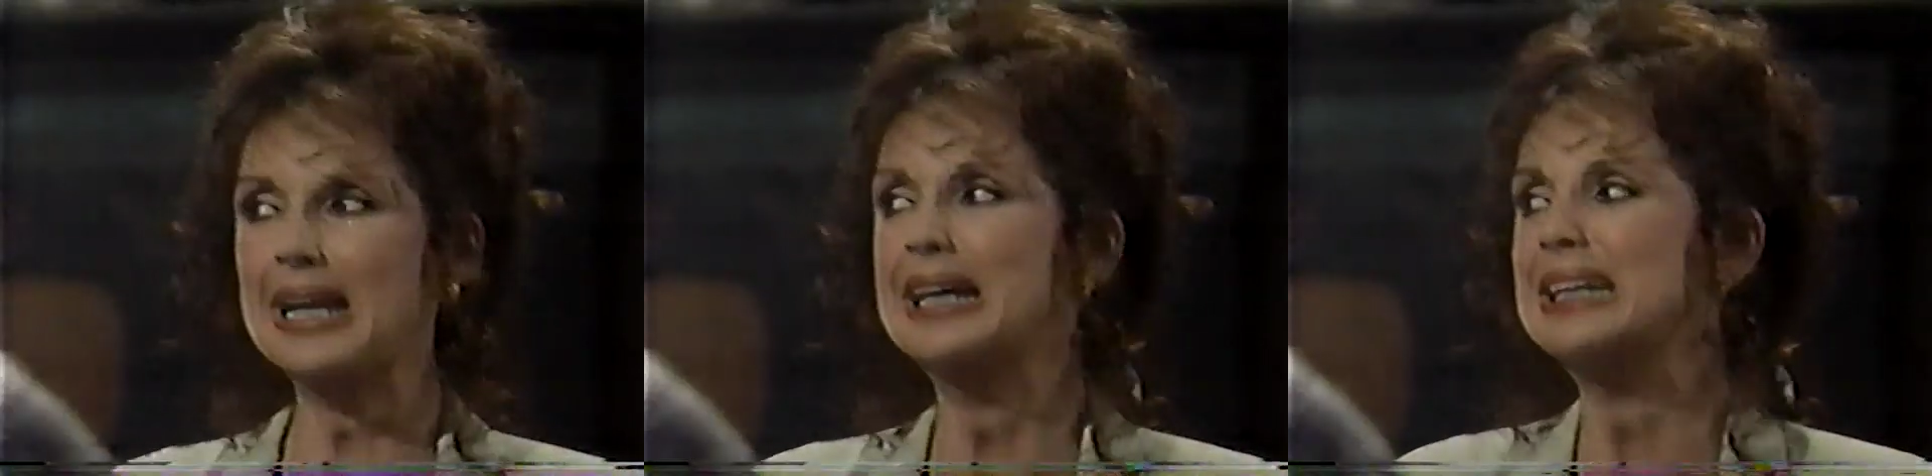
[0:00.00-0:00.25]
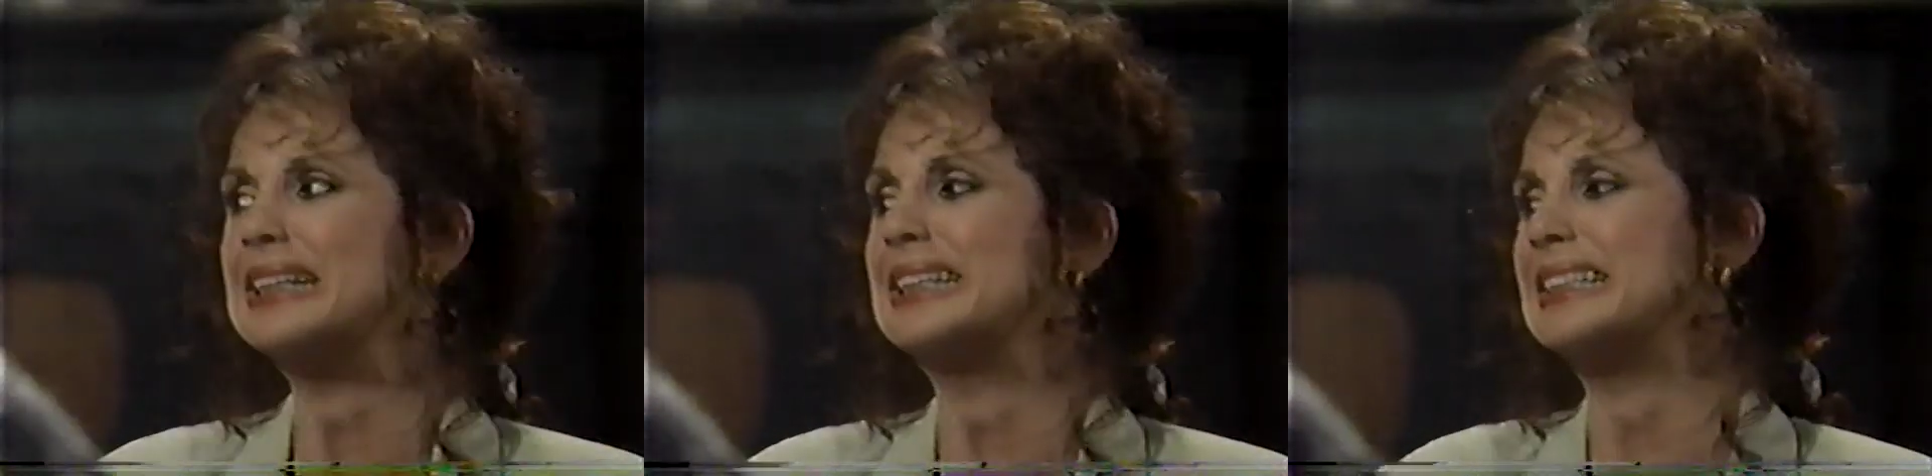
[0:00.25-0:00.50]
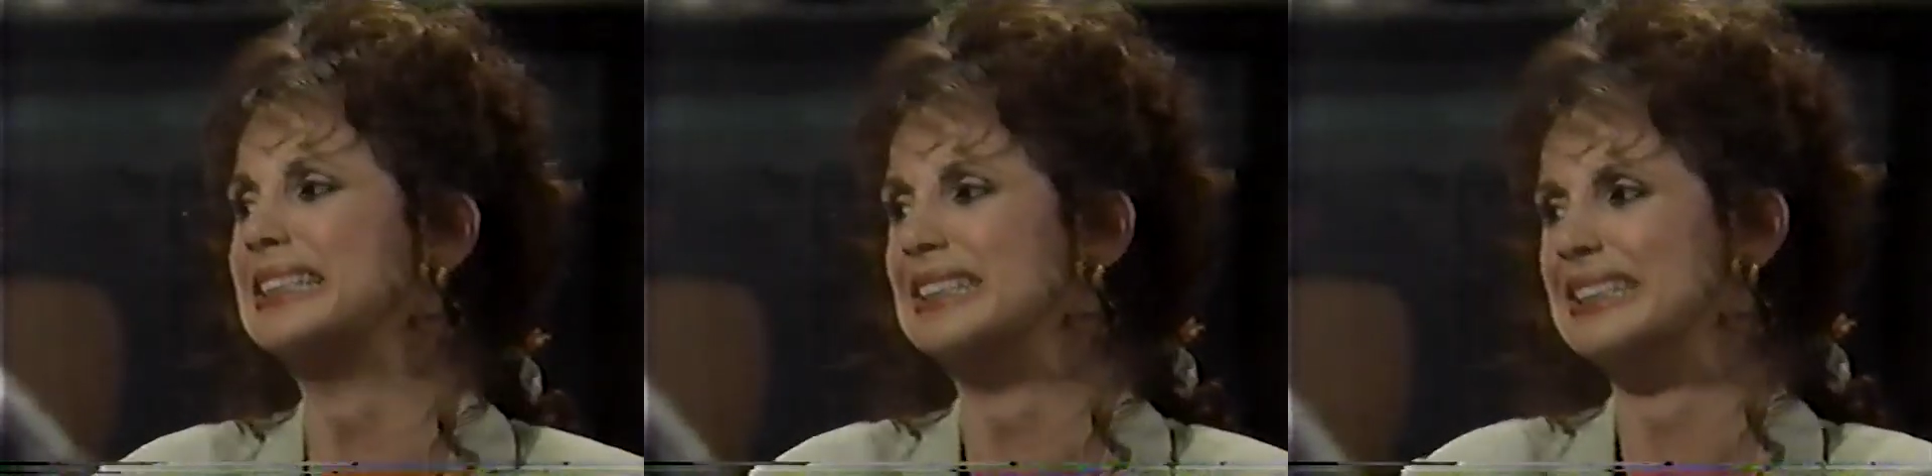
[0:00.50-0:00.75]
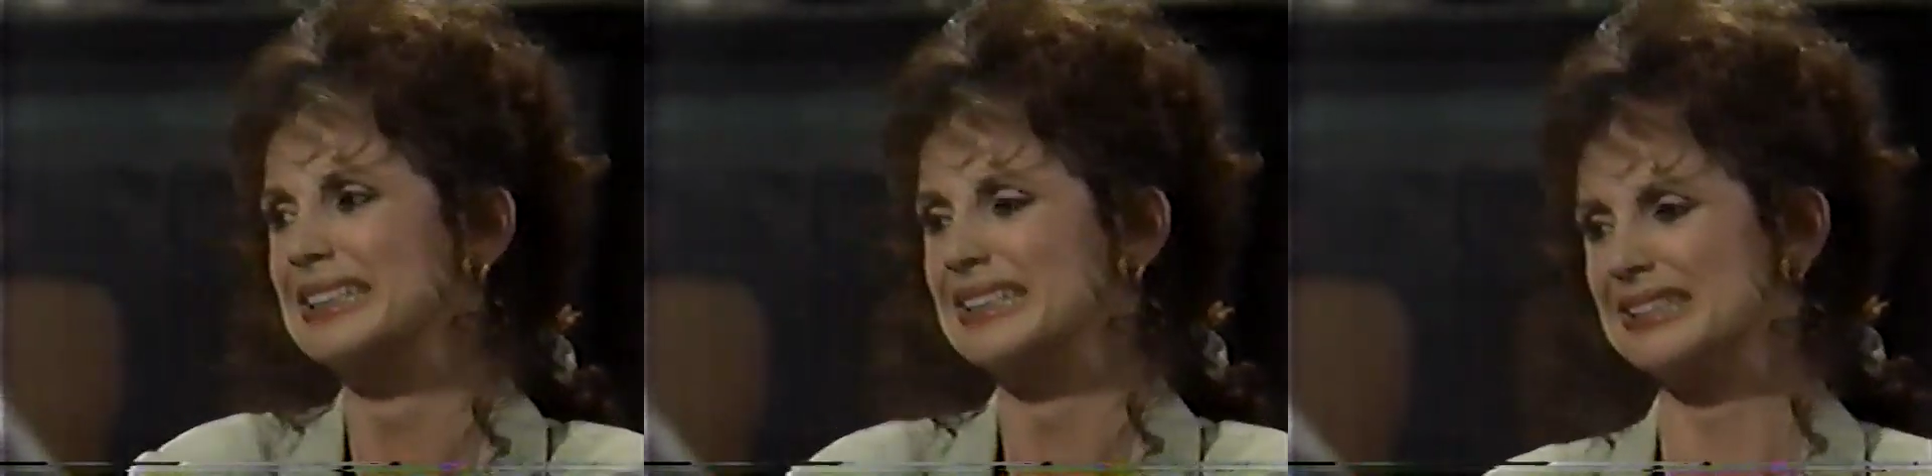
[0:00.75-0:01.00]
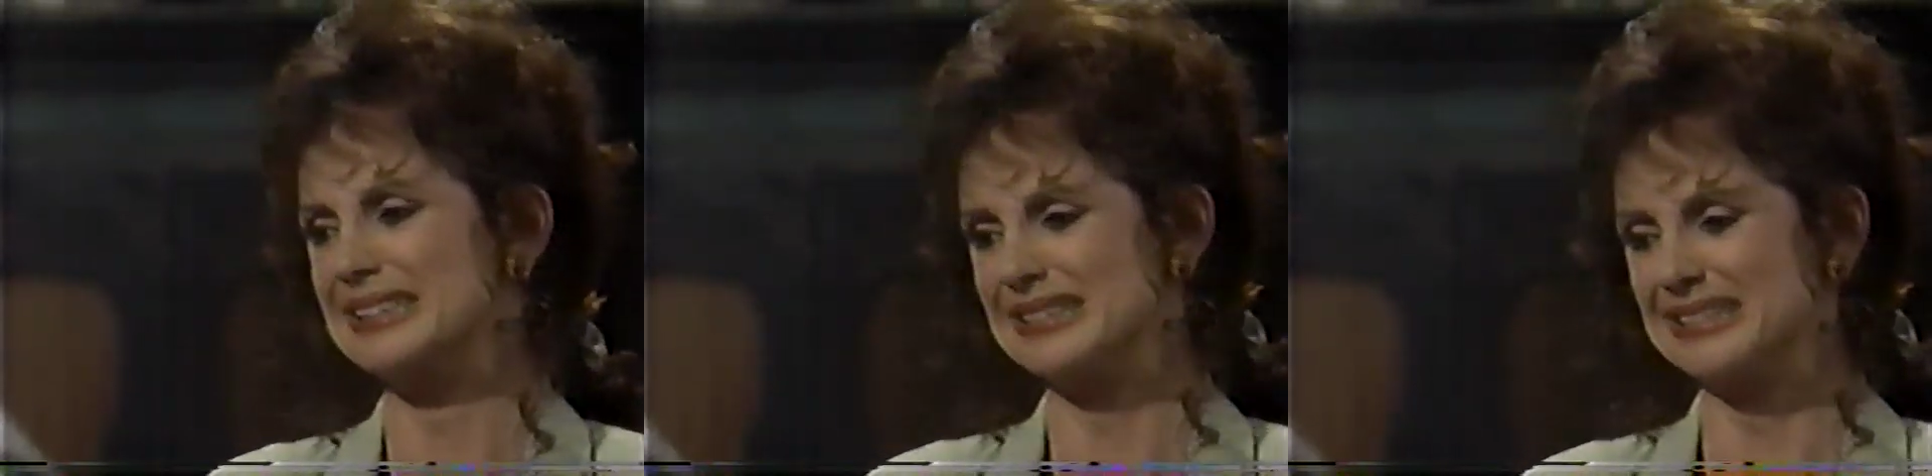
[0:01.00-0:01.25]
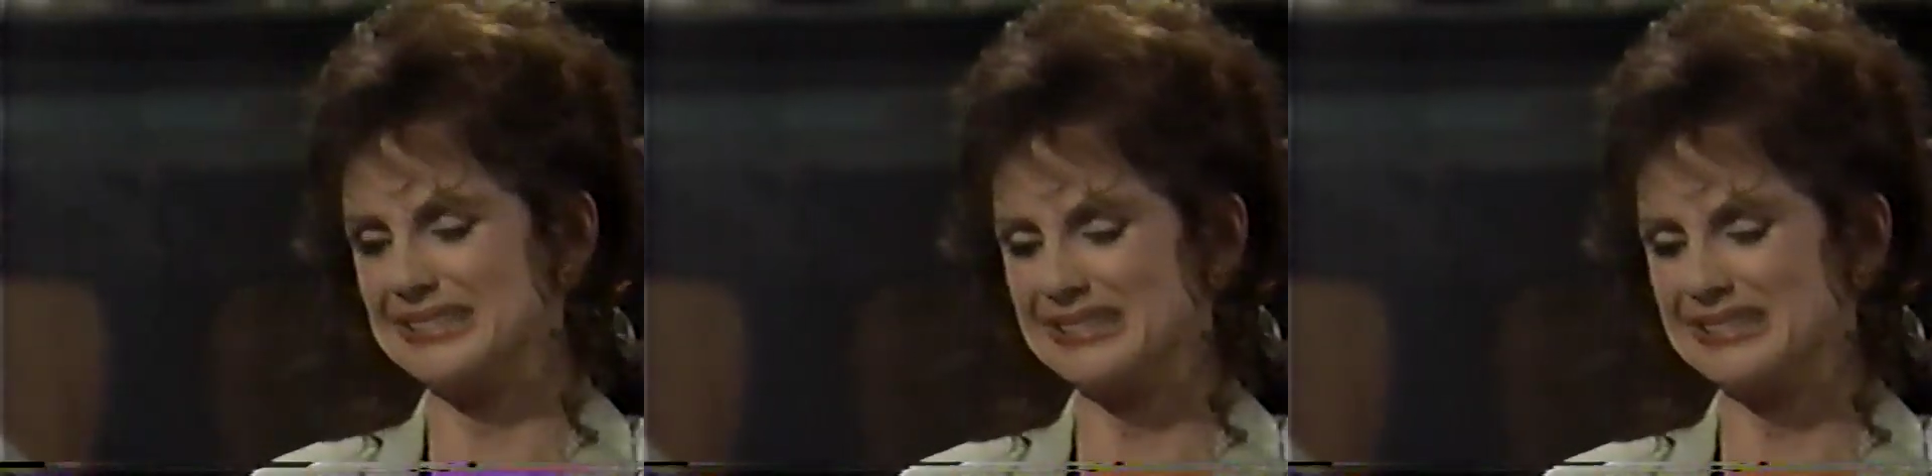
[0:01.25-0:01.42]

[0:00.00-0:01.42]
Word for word: somebody else tell you what you